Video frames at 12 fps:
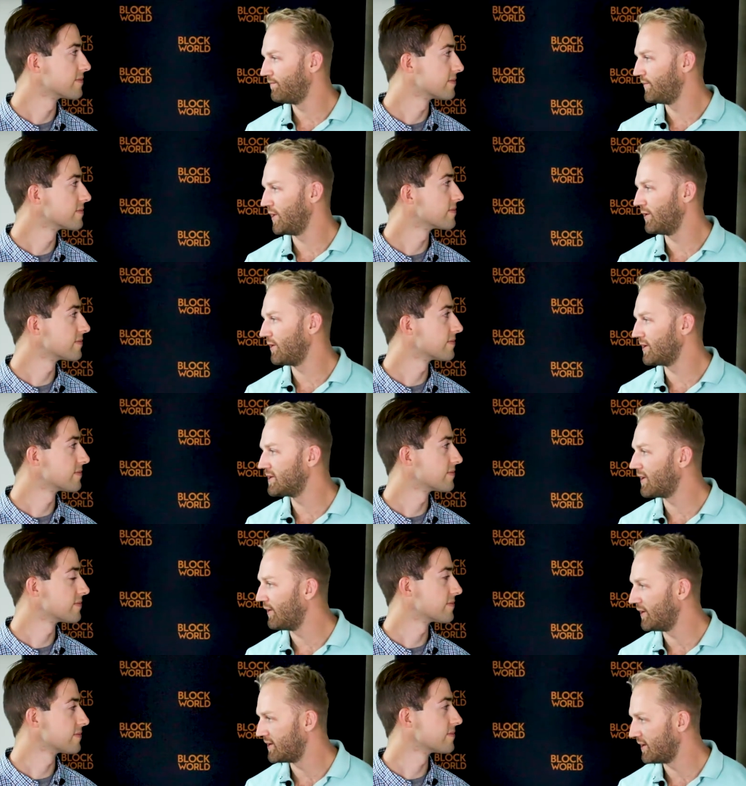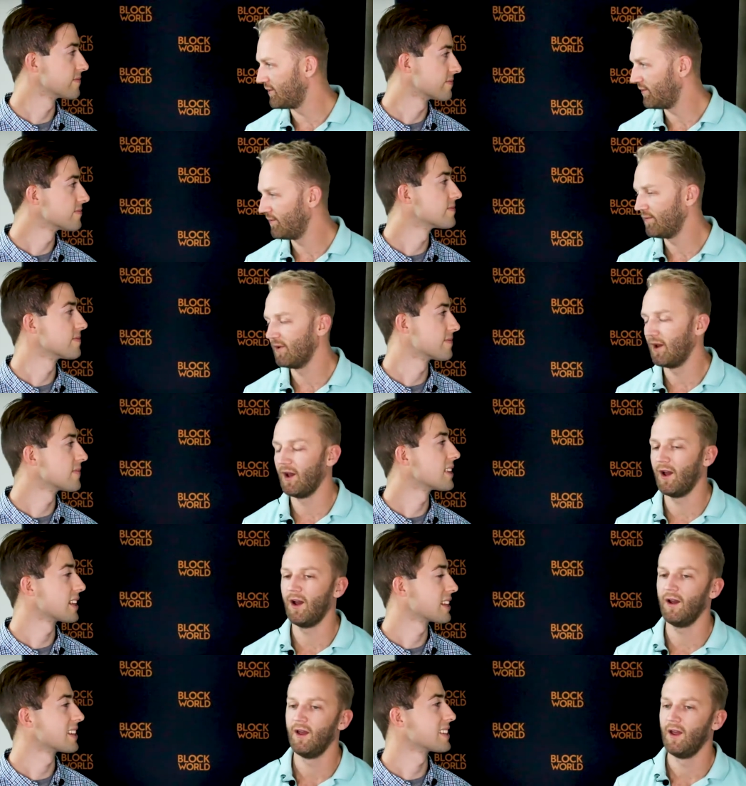Speaker 1: you know, consultancy.
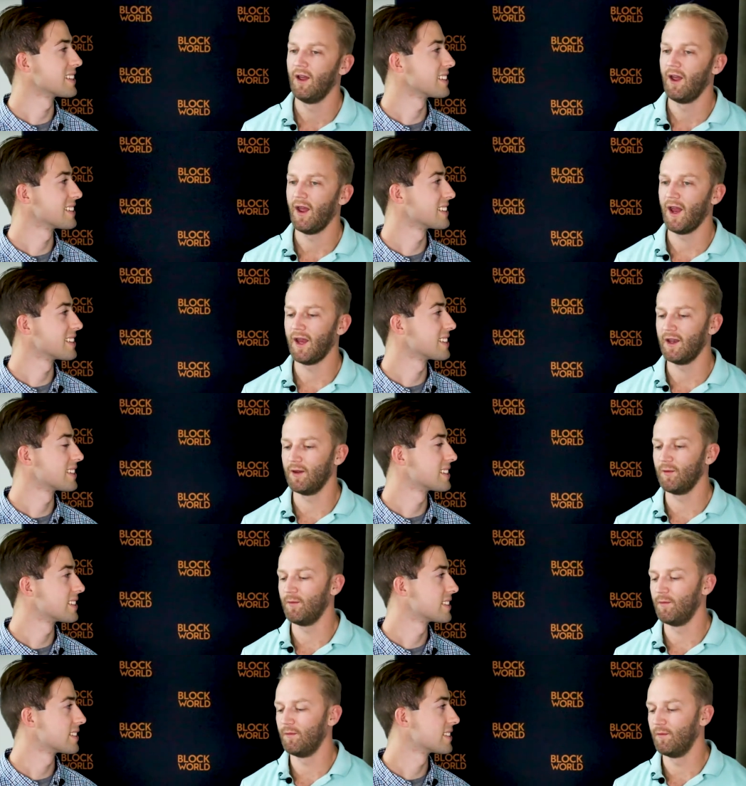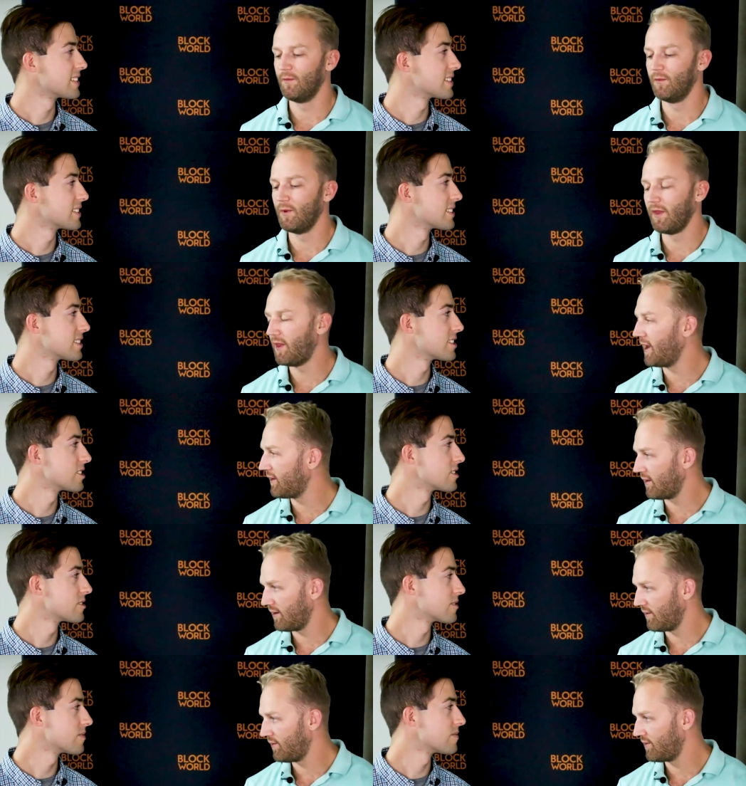Uh, and and that
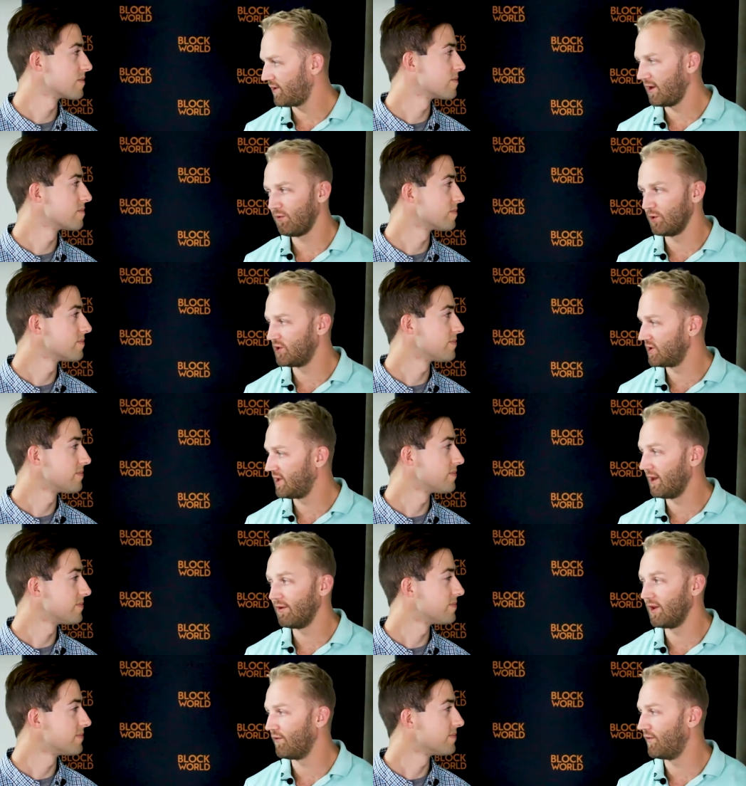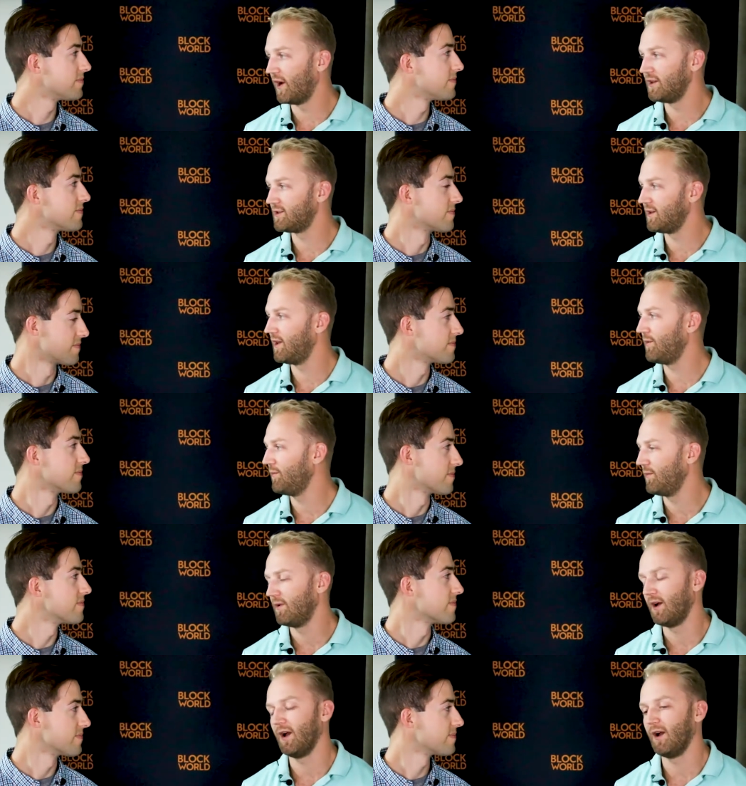stays we're just giving advice to them,
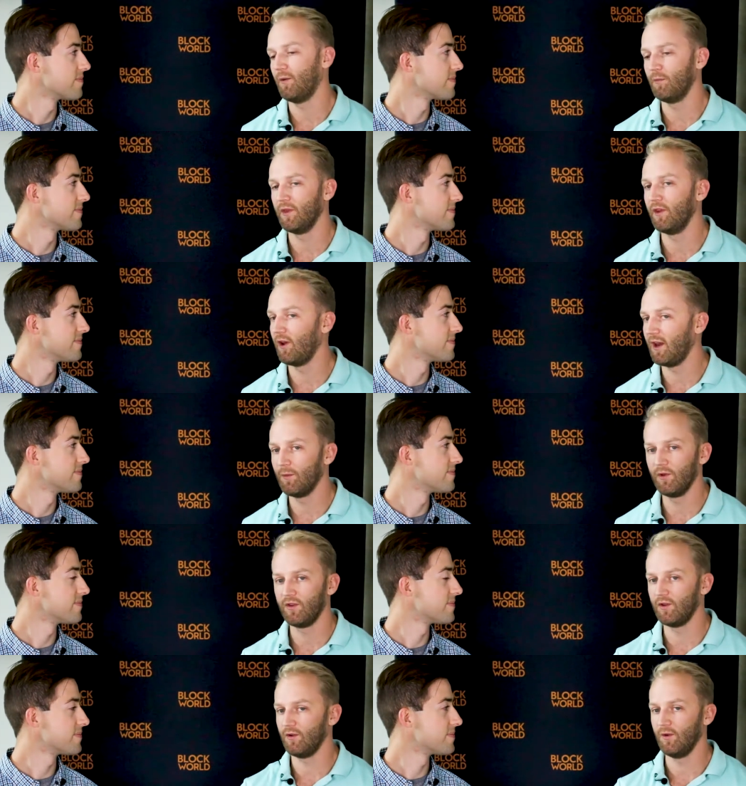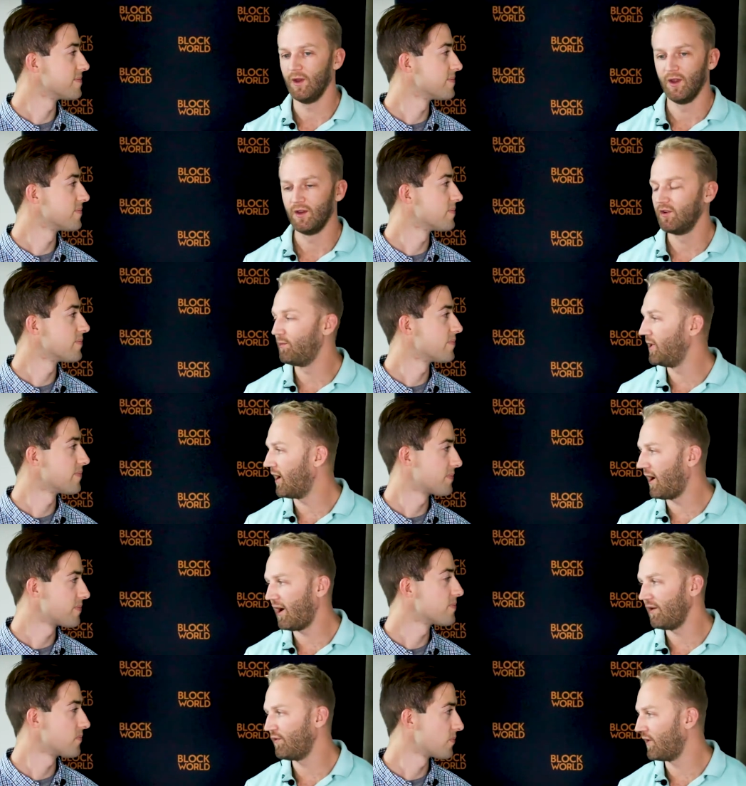um, but they're able to, to be a
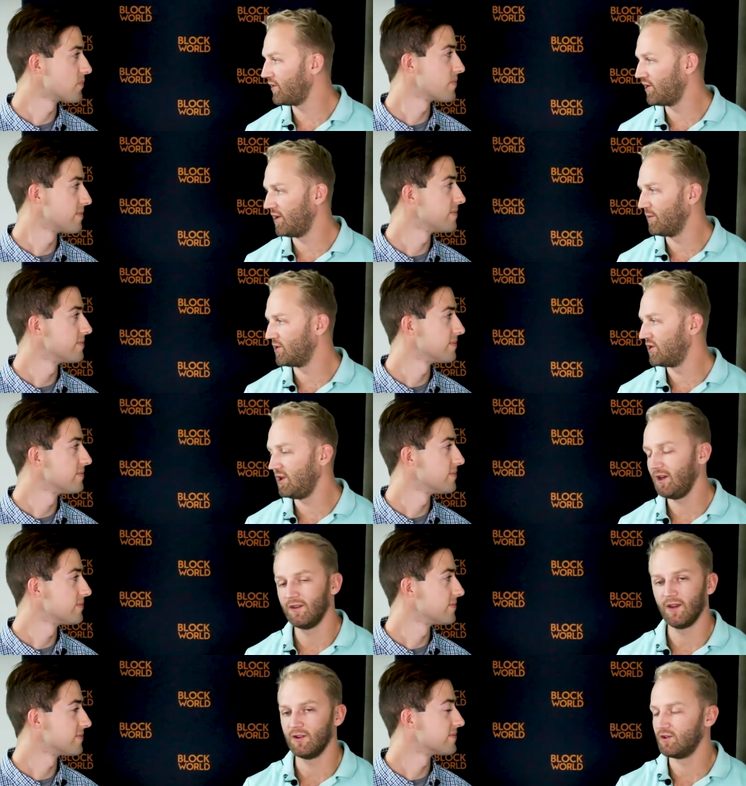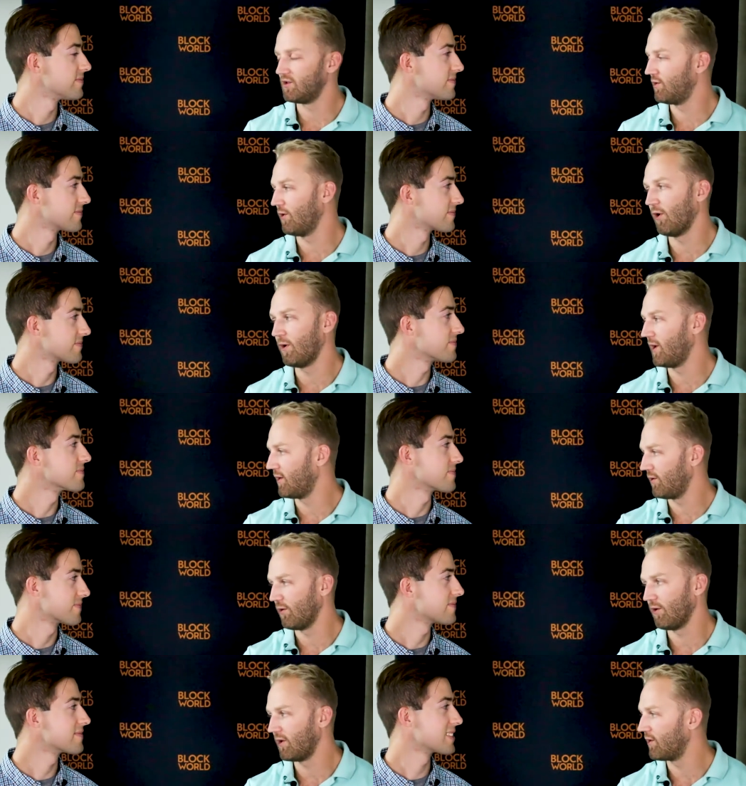high functioning machine that is just growing and
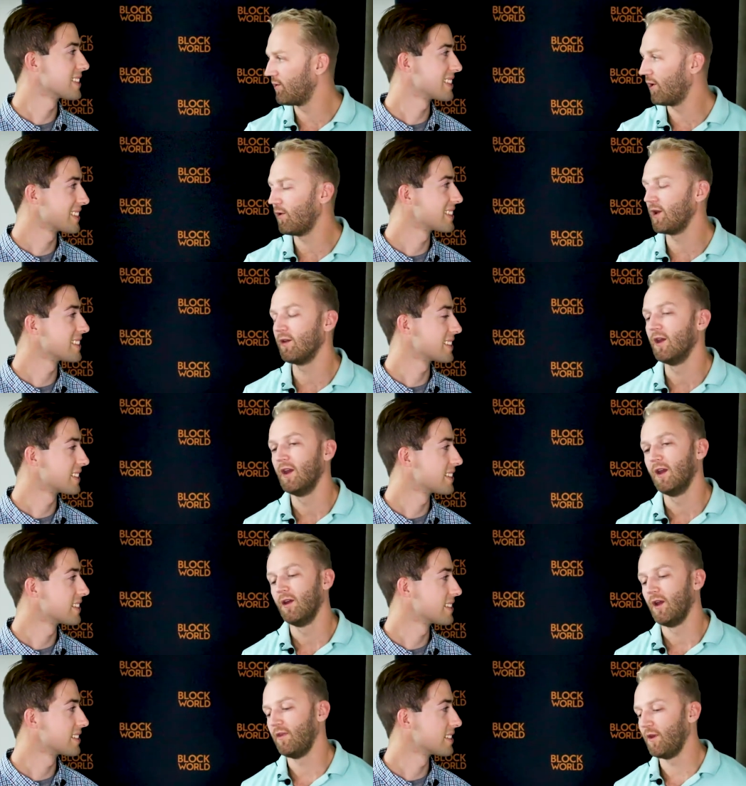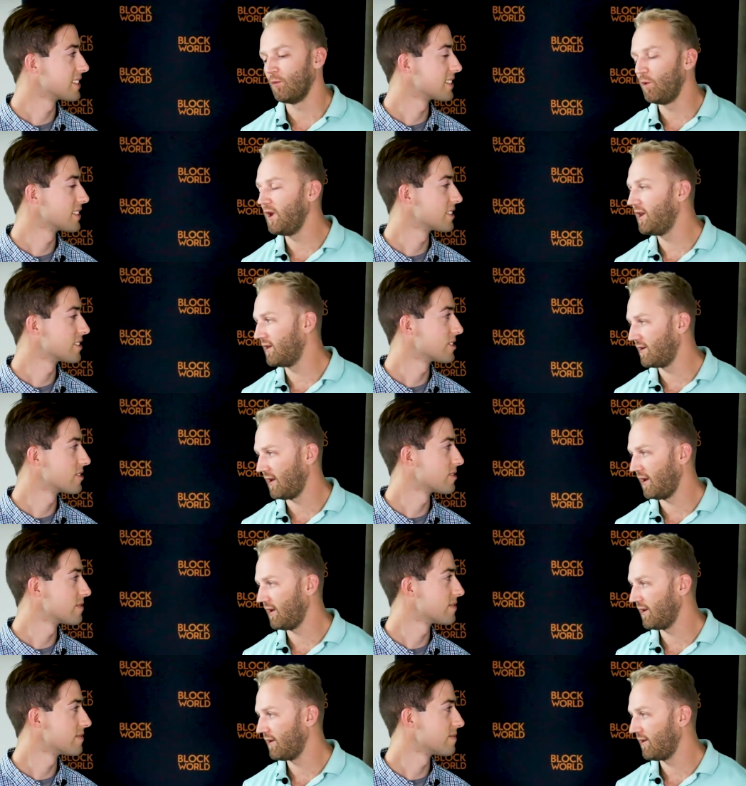growing and growing and then we can
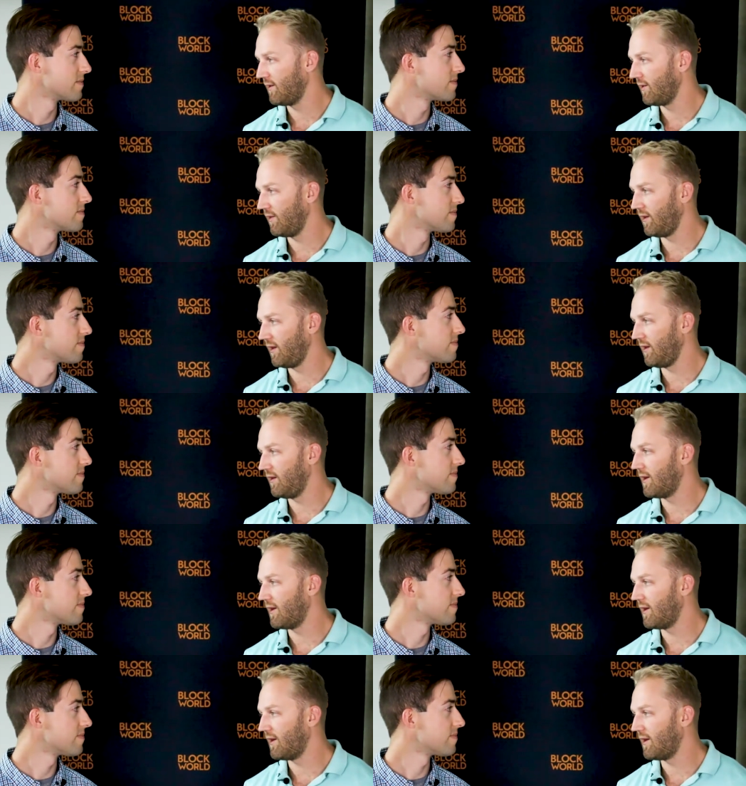take the